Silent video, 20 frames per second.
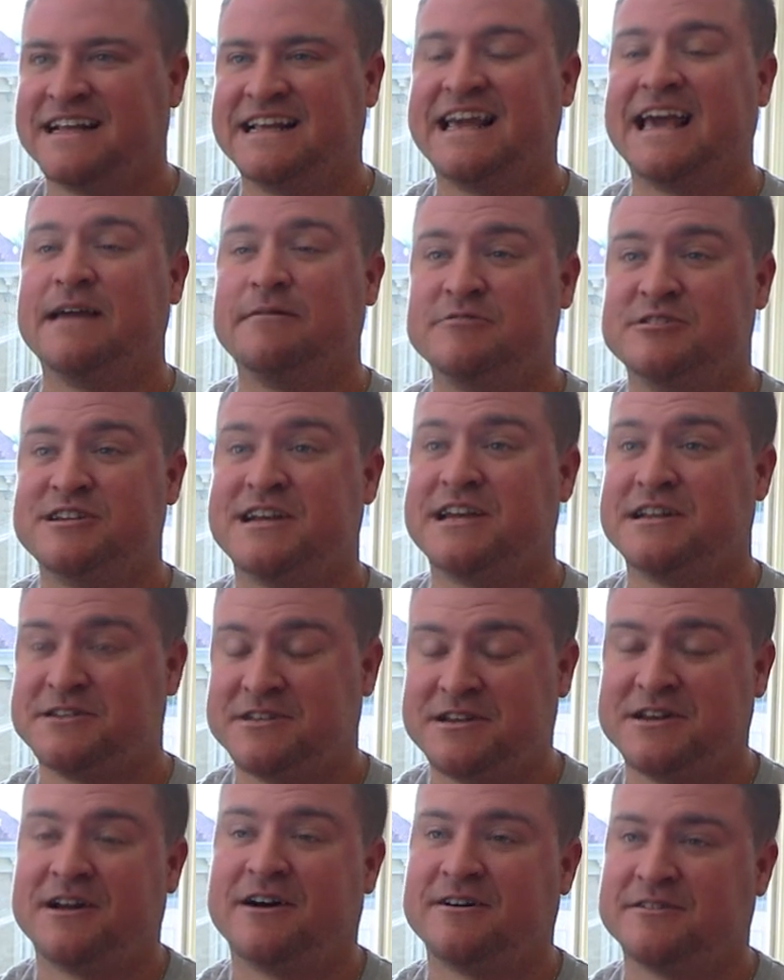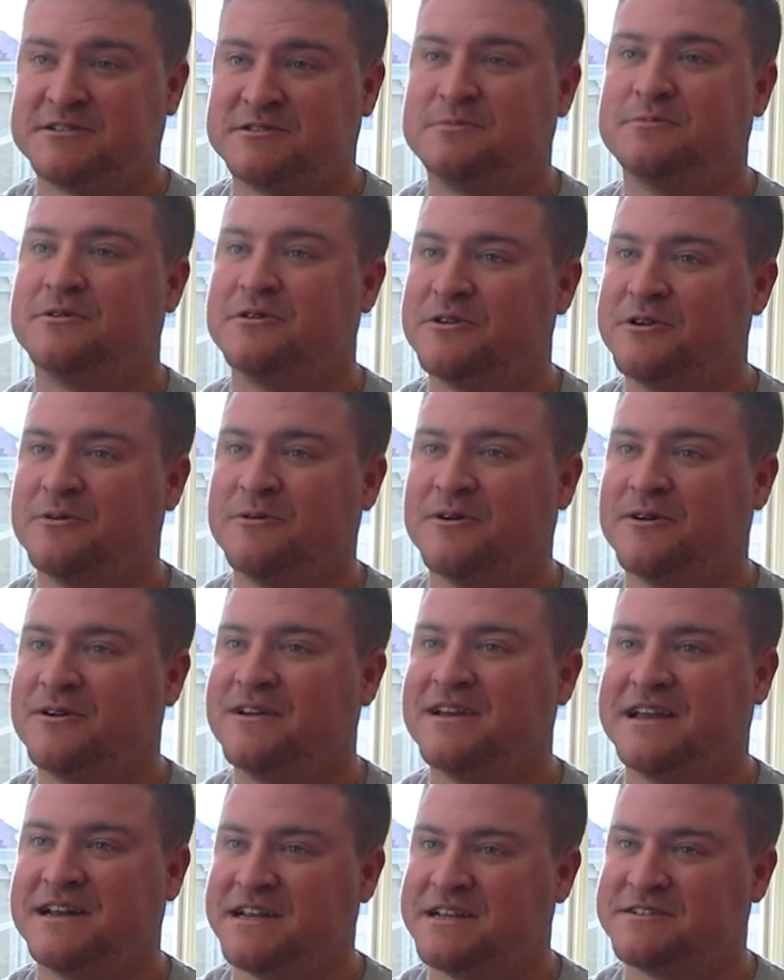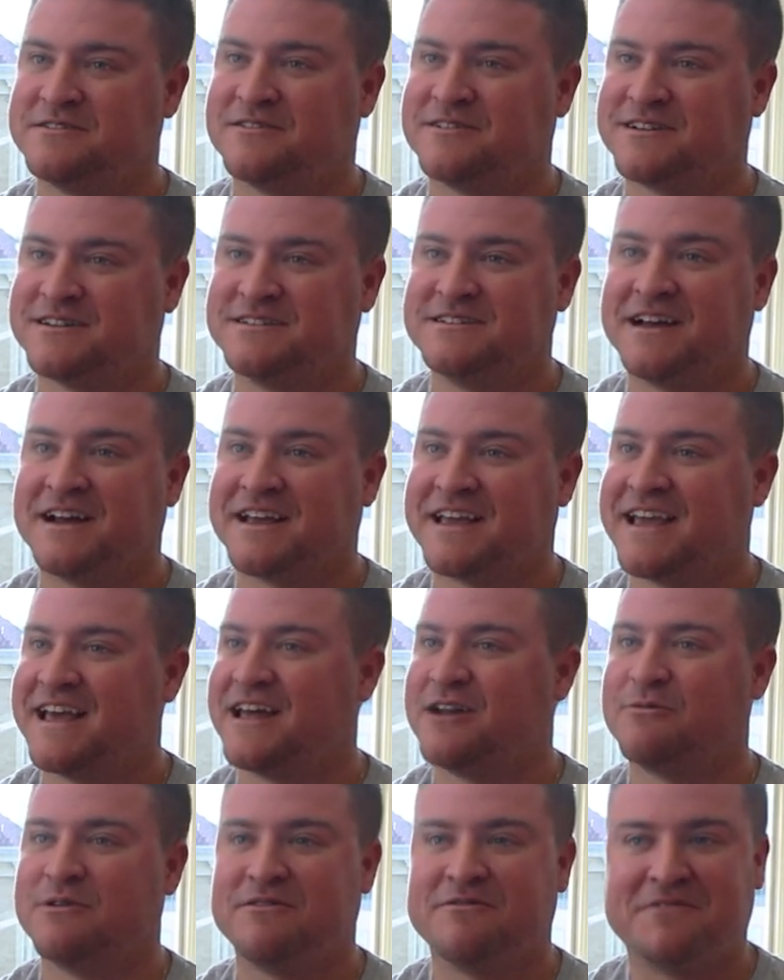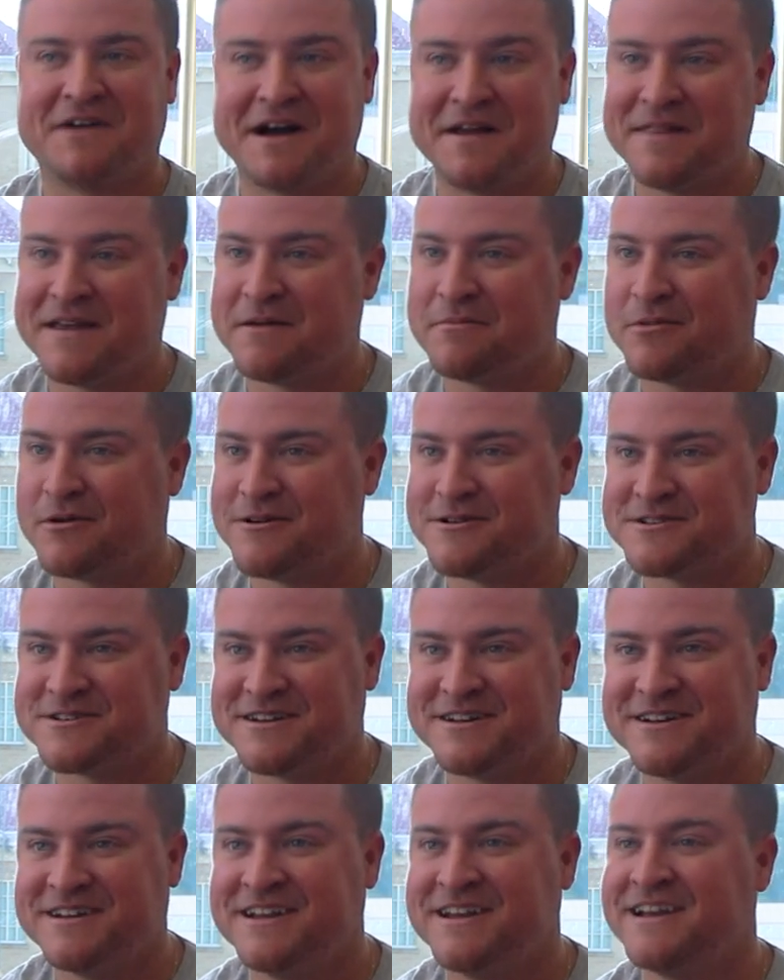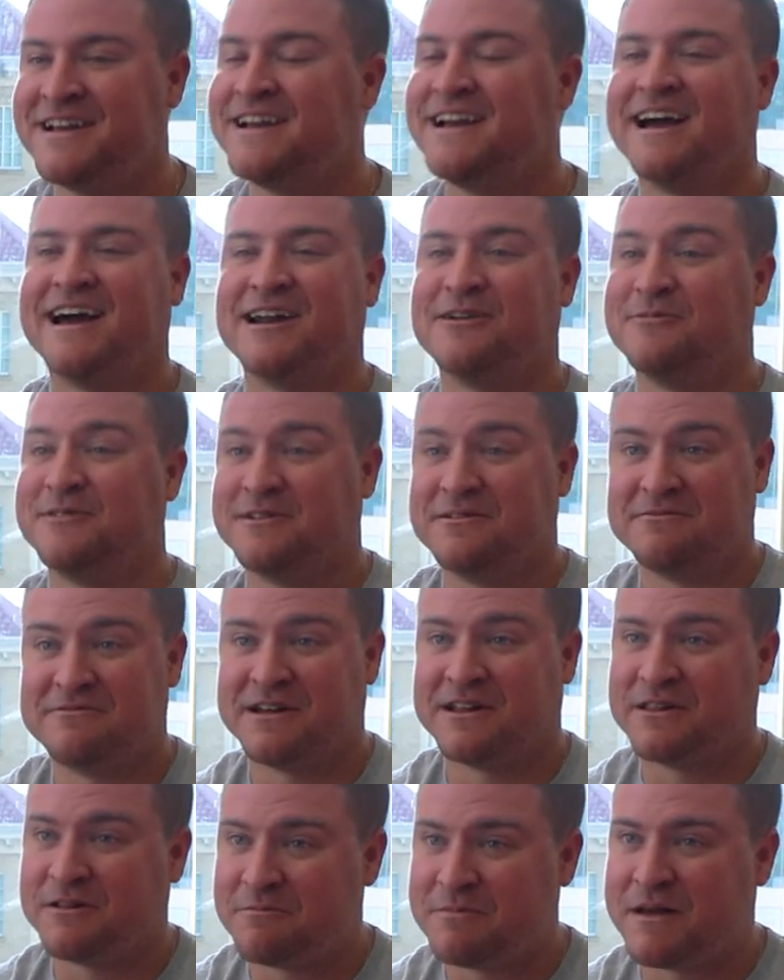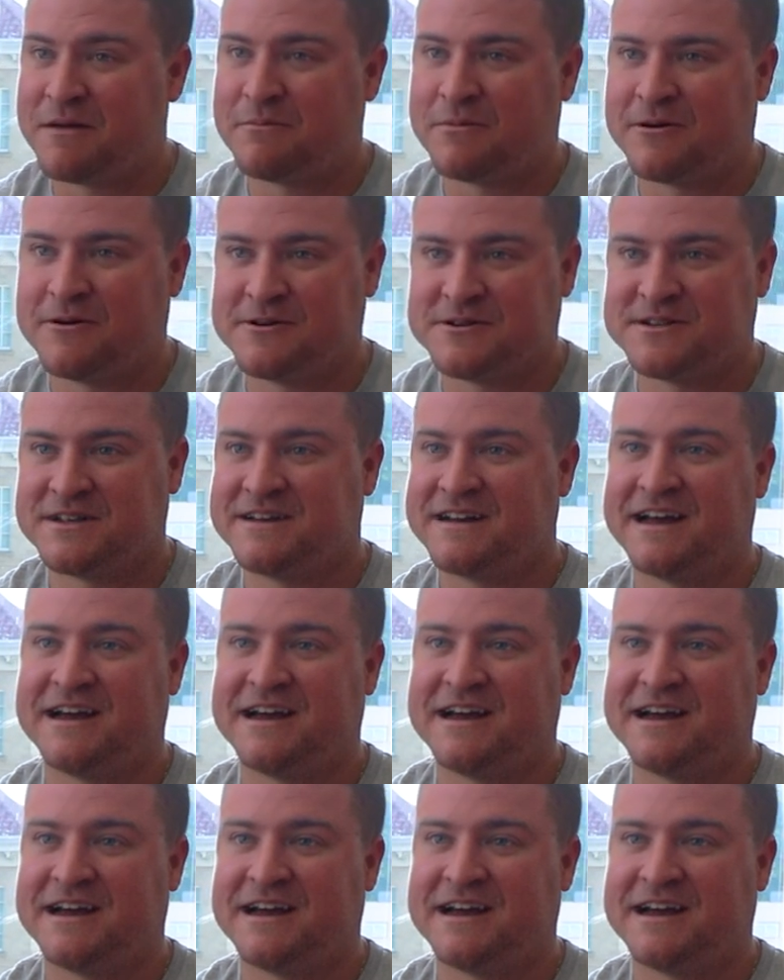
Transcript: game changing entrepreneur in Eastern Kentucky? How do we find that person? How do we develop that person?